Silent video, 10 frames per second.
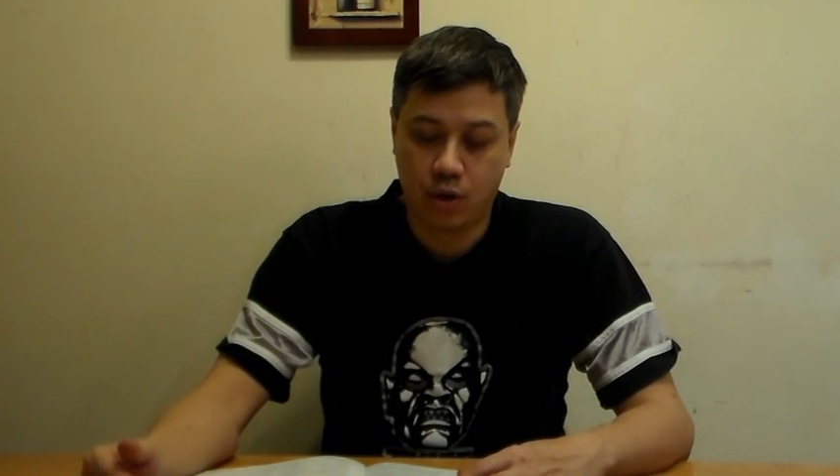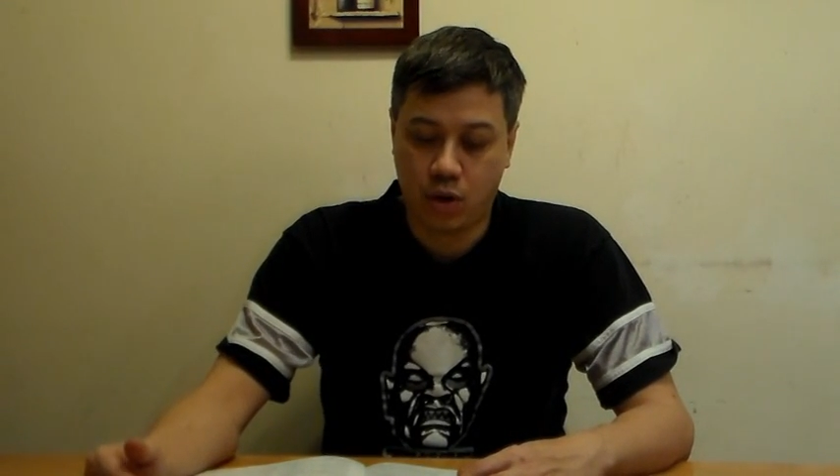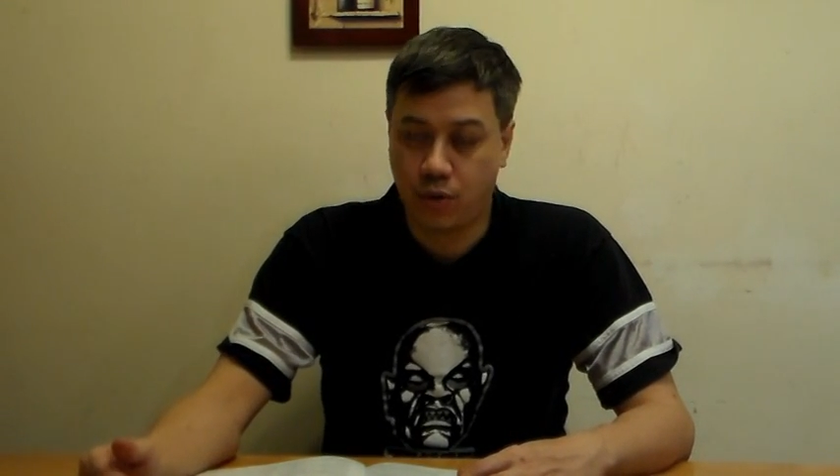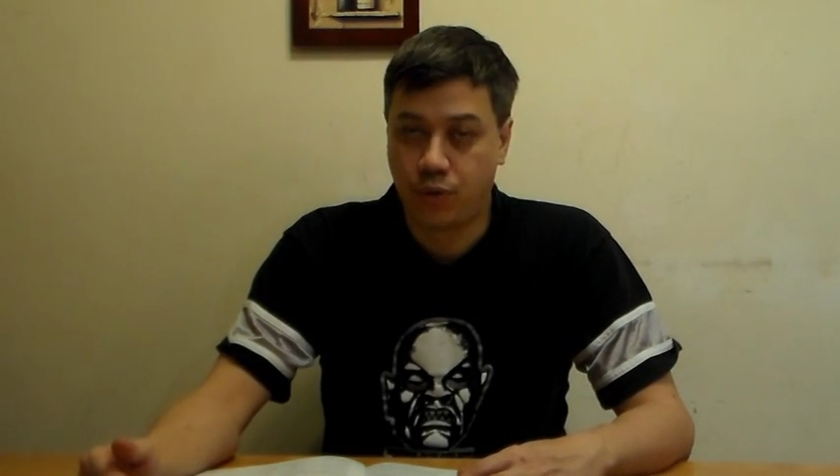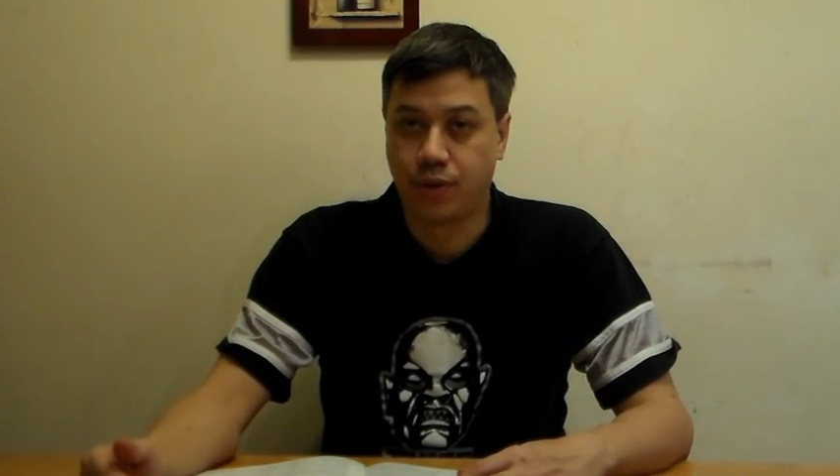
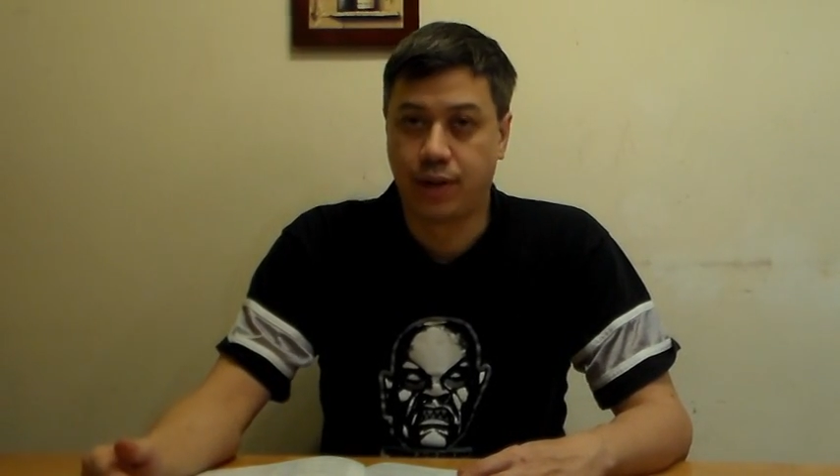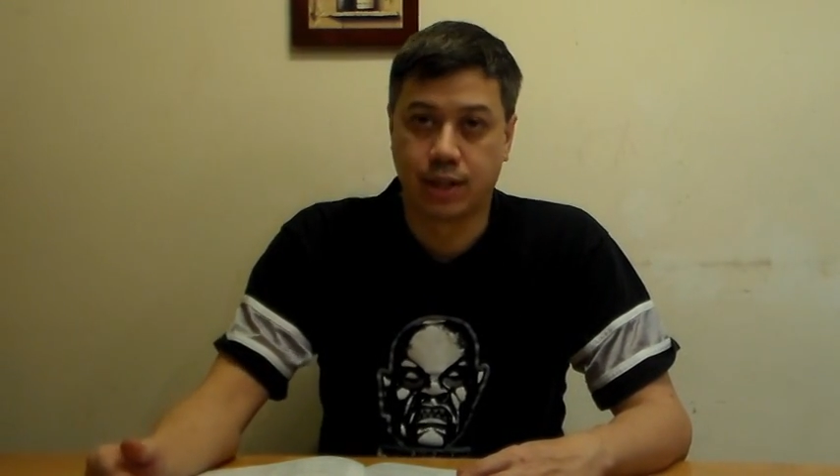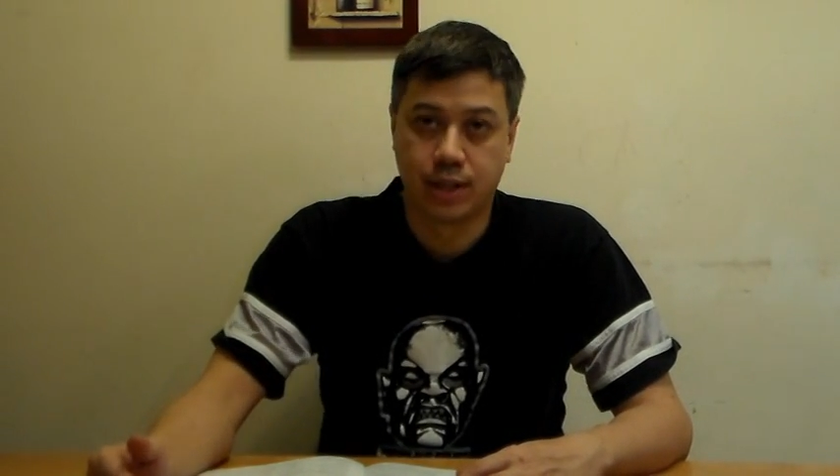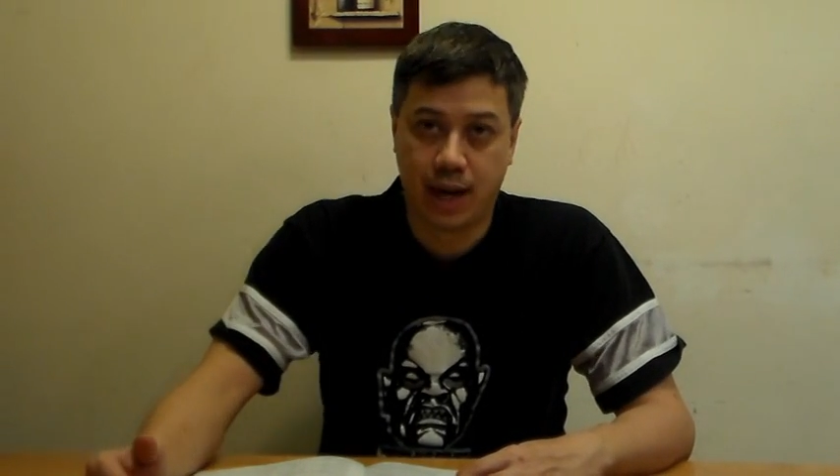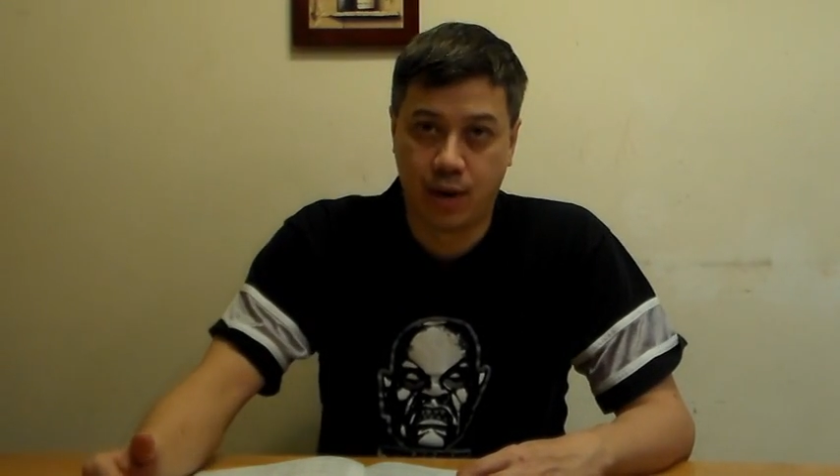all 3
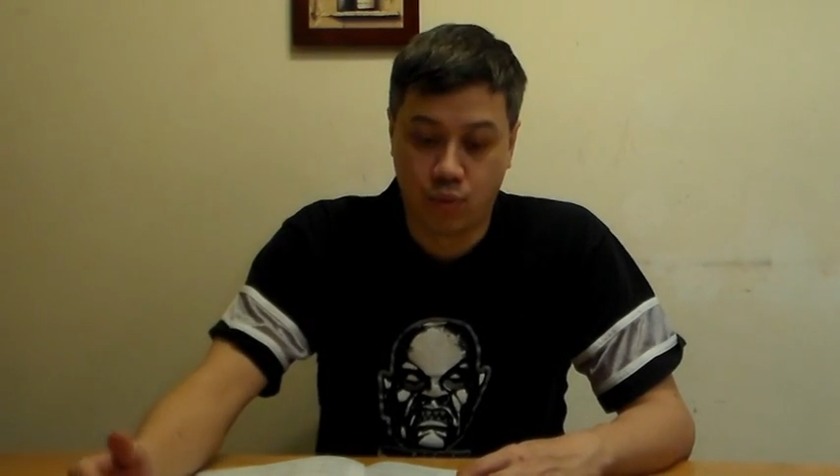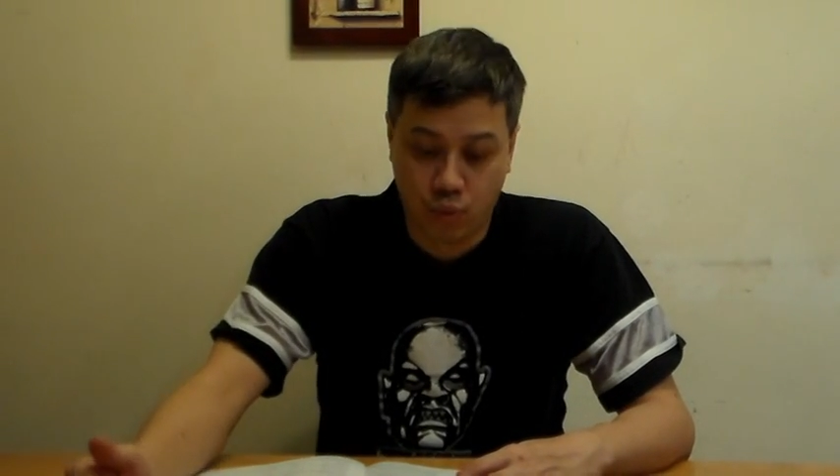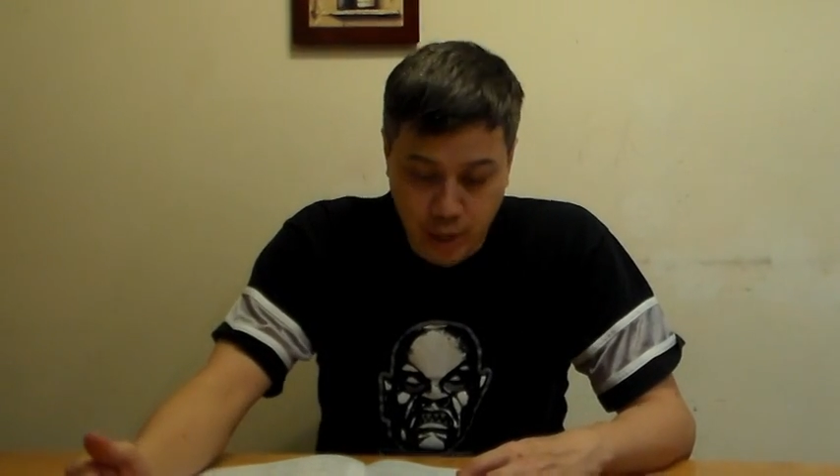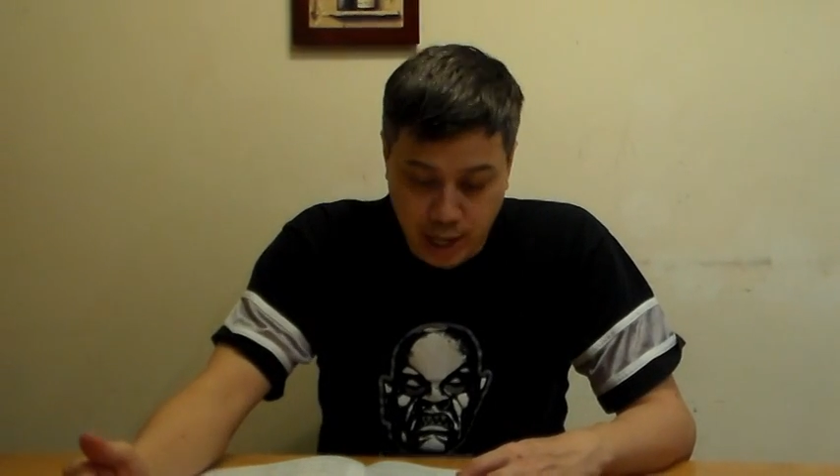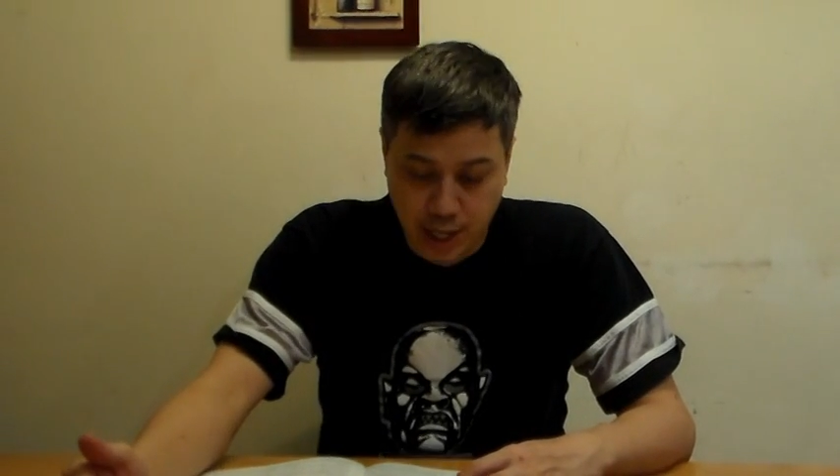things
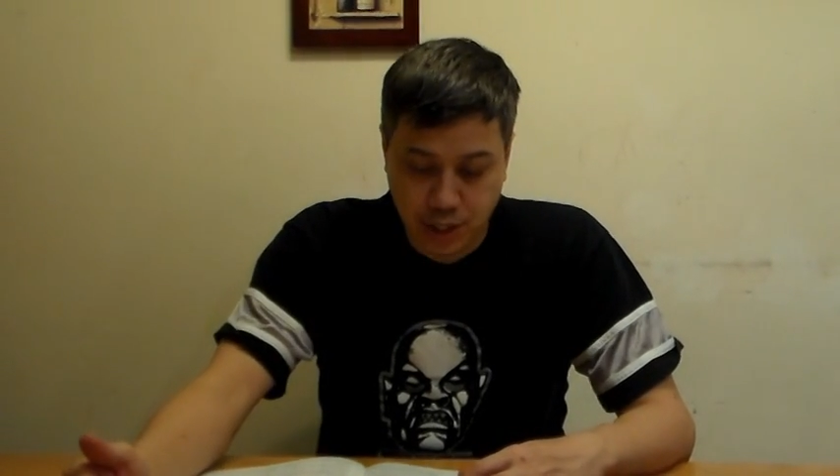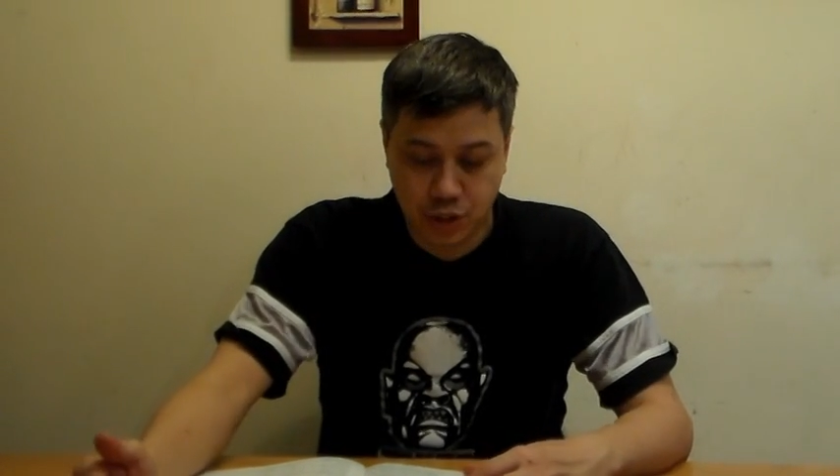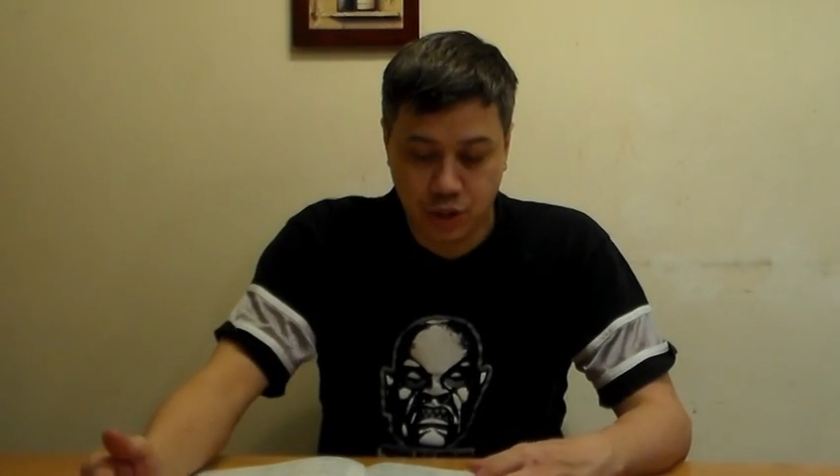in rage.